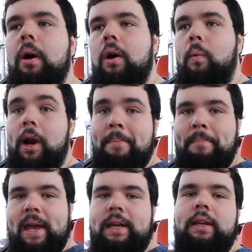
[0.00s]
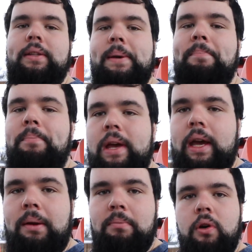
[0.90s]
but we are making some
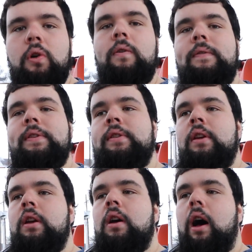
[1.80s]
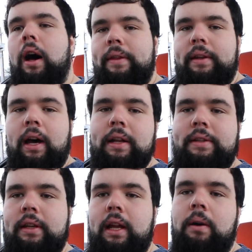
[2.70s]
big moves on the
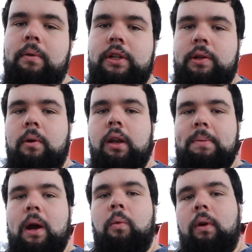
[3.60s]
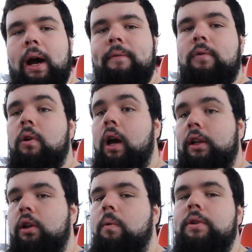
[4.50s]
Datsun, and I want you all to be around for it. I
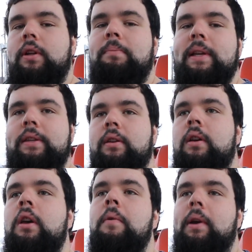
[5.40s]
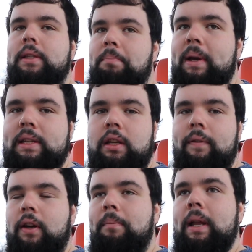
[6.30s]
don't want you to miss it. We got some big stuff
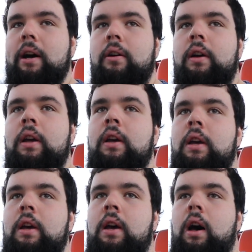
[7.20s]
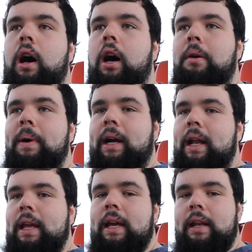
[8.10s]
coming out. I
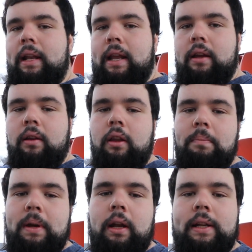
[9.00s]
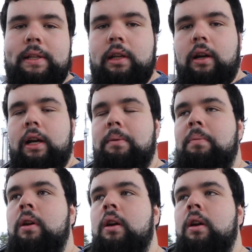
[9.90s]
kind of hinted at it a little bit on Instagram,